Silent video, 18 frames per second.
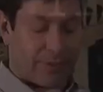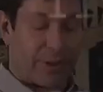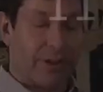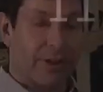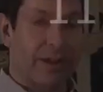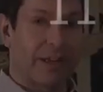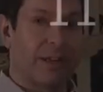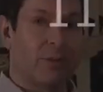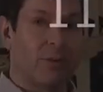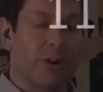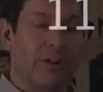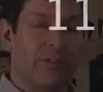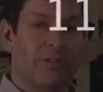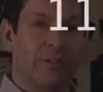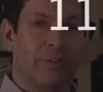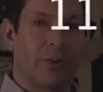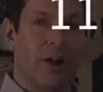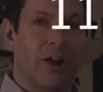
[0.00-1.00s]
vary anywhere
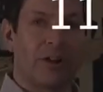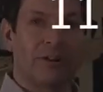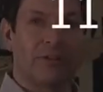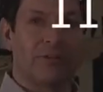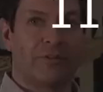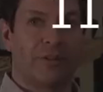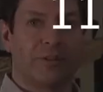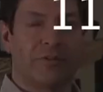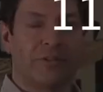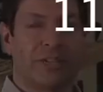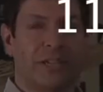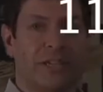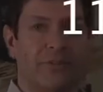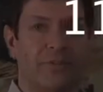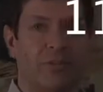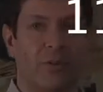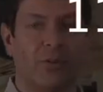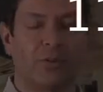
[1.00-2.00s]
from
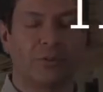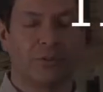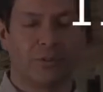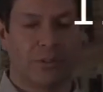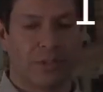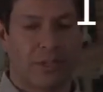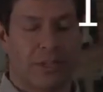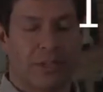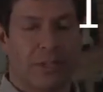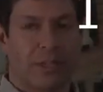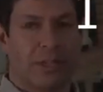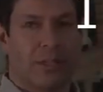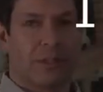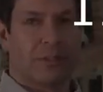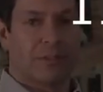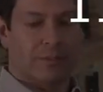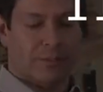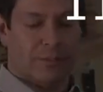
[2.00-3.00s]
115 volt
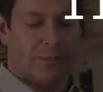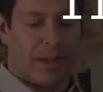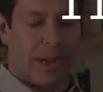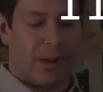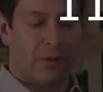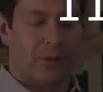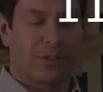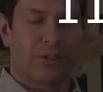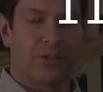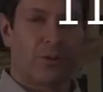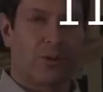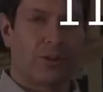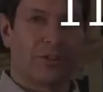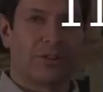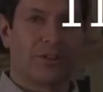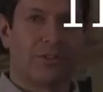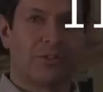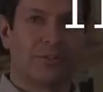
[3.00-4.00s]
power
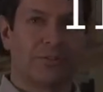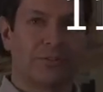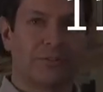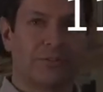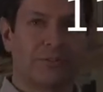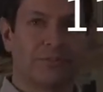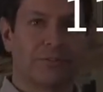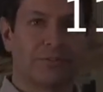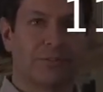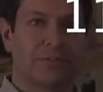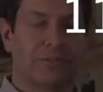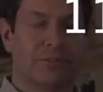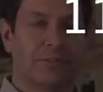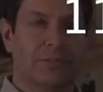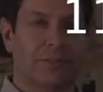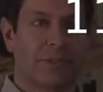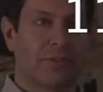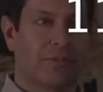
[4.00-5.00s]
source
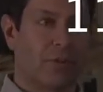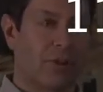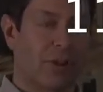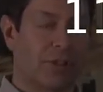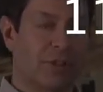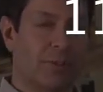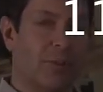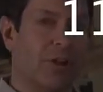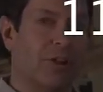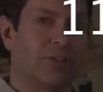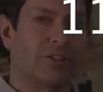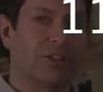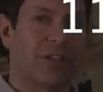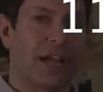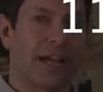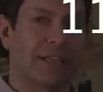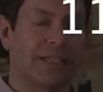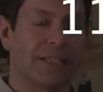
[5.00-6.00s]
for our smaller
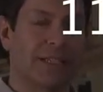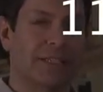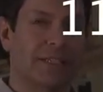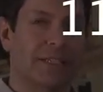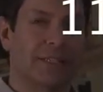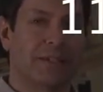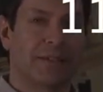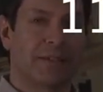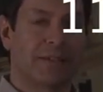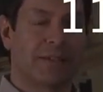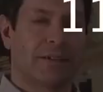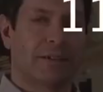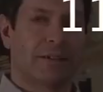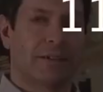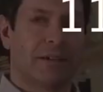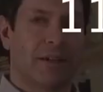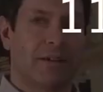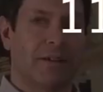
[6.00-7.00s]
sizes,
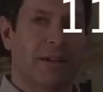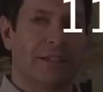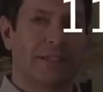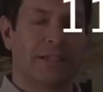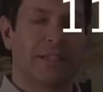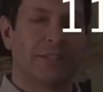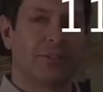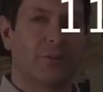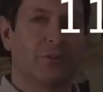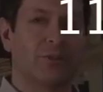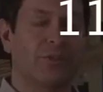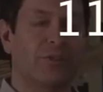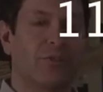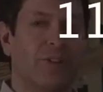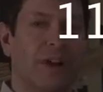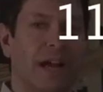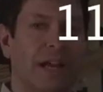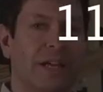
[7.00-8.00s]
our
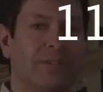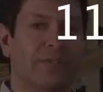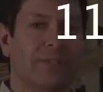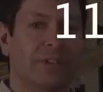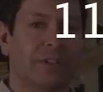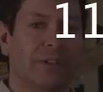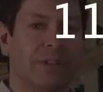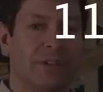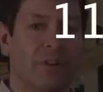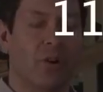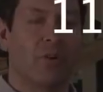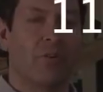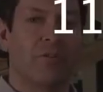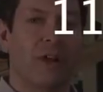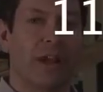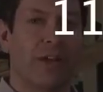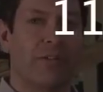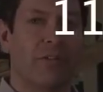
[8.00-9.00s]
SS025s and
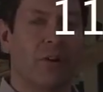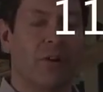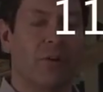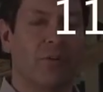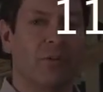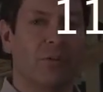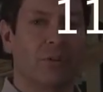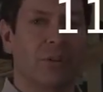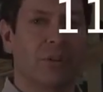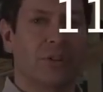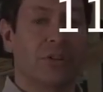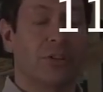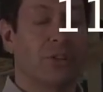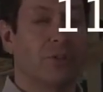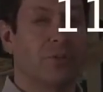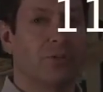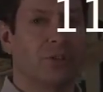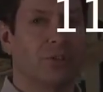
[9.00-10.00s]
050,
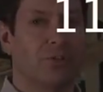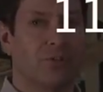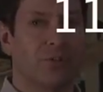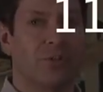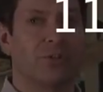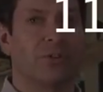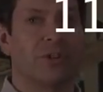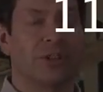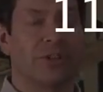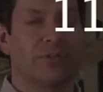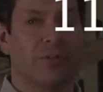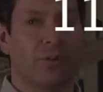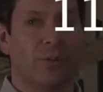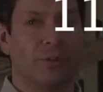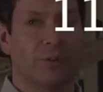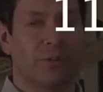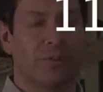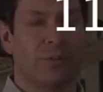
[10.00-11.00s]
to 230
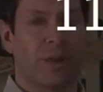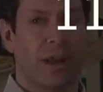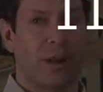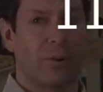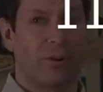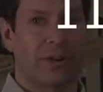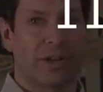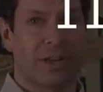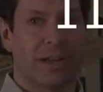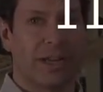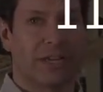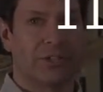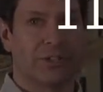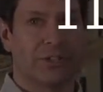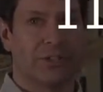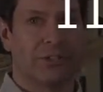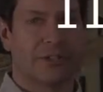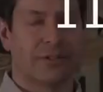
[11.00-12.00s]
volt power
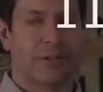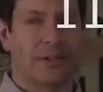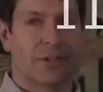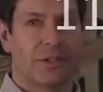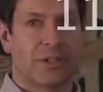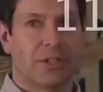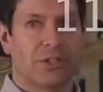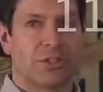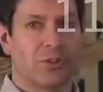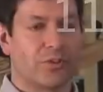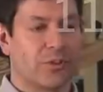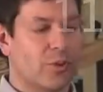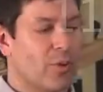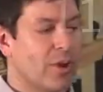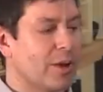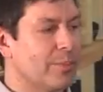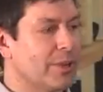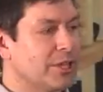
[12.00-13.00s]
connection. So you
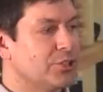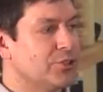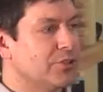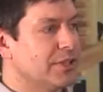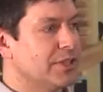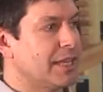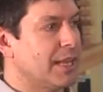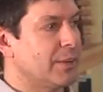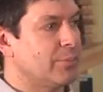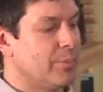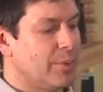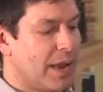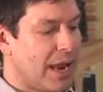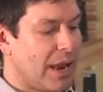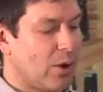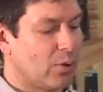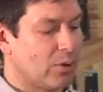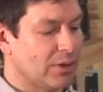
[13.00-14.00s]
want to make sure that that
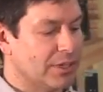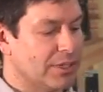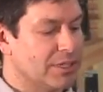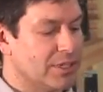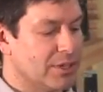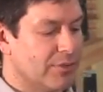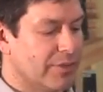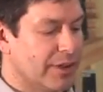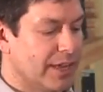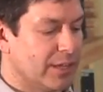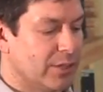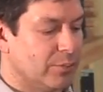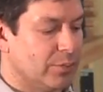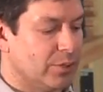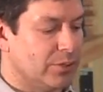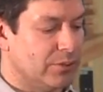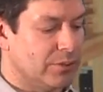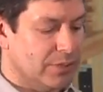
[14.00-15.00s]
power is
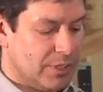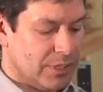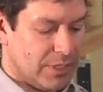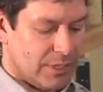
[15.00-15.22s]
available